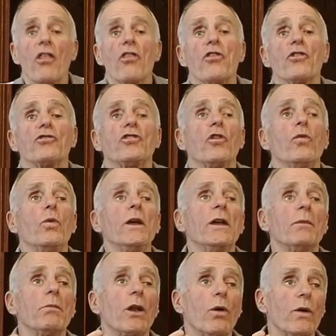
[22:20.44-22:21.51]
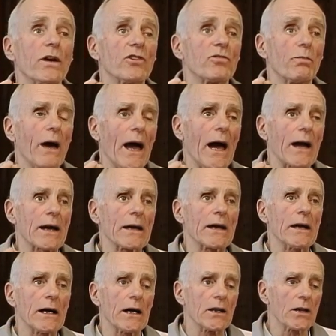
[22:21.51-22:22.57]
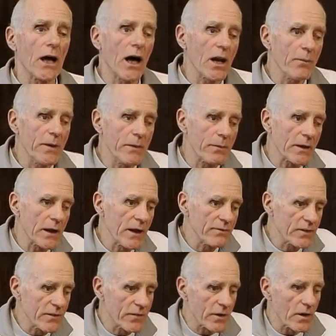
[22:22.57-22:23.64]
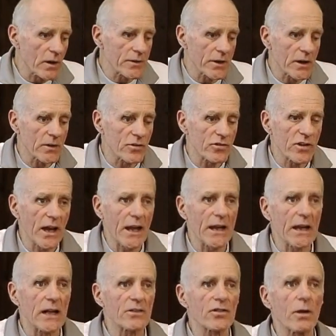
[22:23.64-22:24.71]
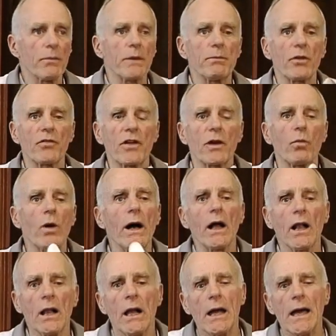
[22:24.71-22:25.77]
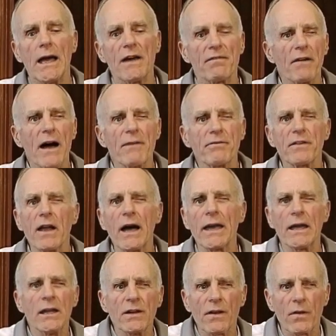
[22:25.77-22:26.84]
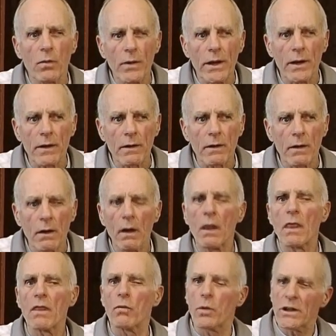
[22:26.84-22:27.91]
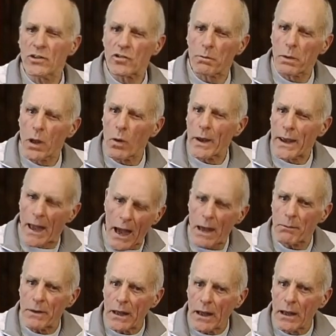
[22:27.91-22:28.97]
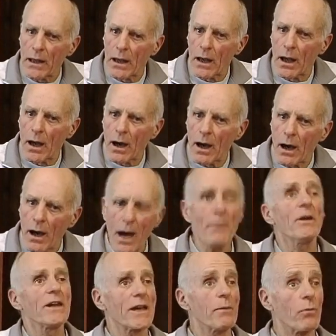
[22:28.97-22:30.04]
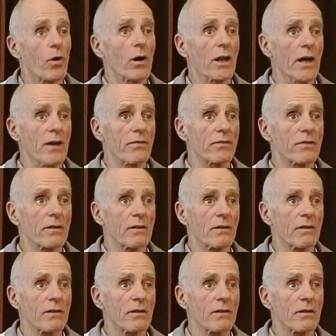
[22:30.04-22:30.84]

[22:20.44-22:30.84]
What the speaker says: There's a wind blowing us back. A lot of people have difficulty understanding that. Some people think, well, if I'm flying into the wind's blowing at me, I'm going to get more lift